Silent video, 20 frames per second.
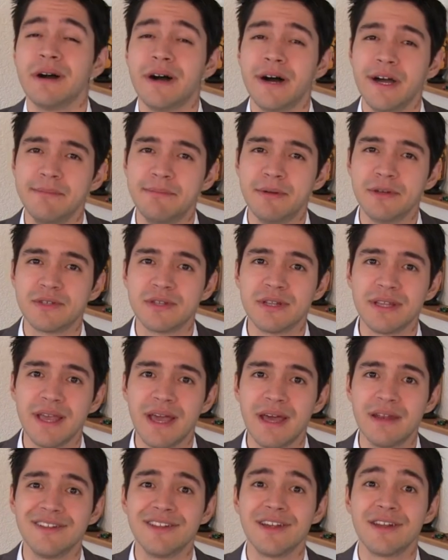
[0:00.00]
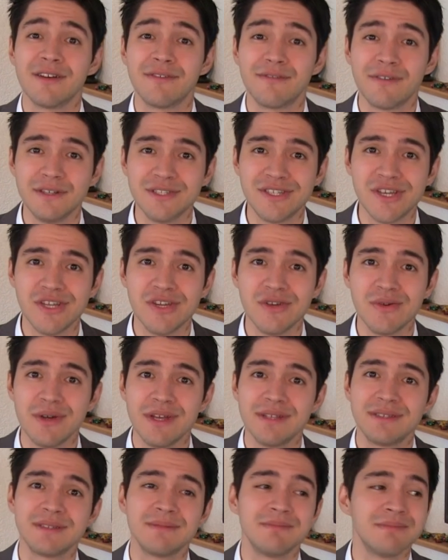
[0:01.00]
I personally had a lot of fun to do
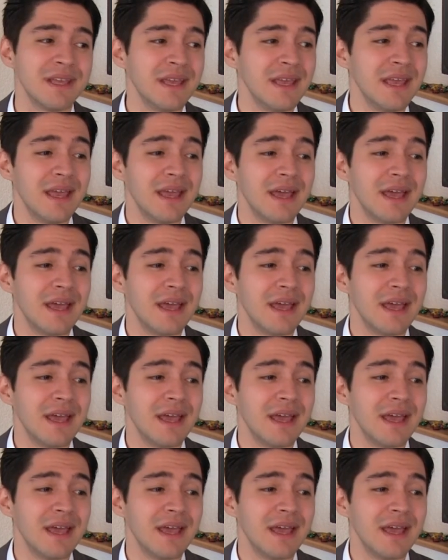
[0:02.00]
it.